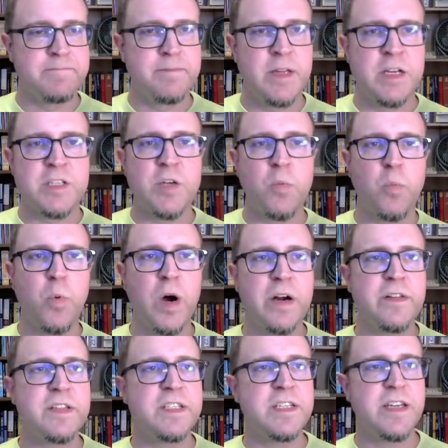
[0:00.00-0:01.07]
So what are
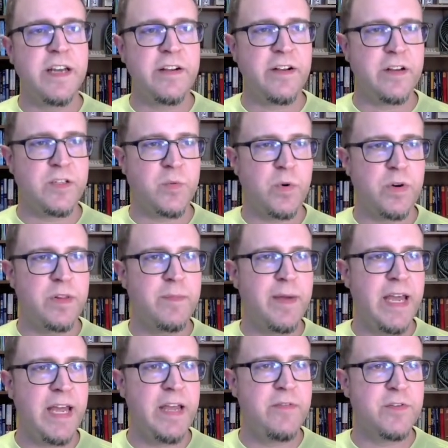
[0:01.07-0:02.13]
the scenarios? What are the
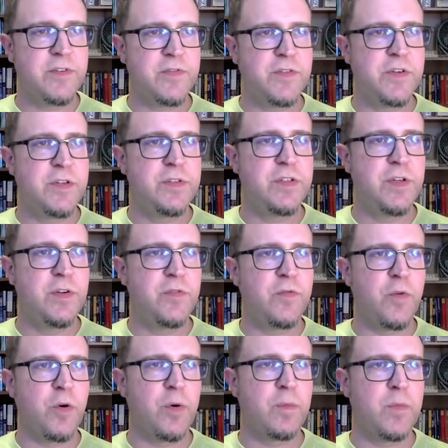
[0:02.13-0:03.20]
behaviors for new to do
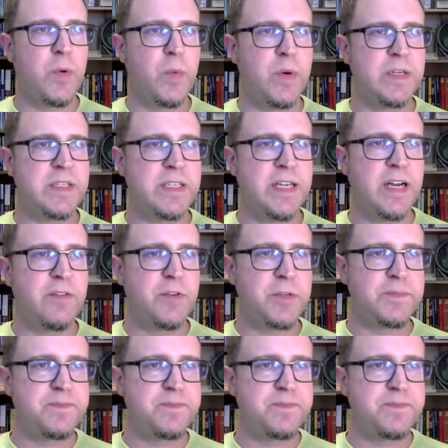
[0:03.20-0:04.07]
form we want to cover?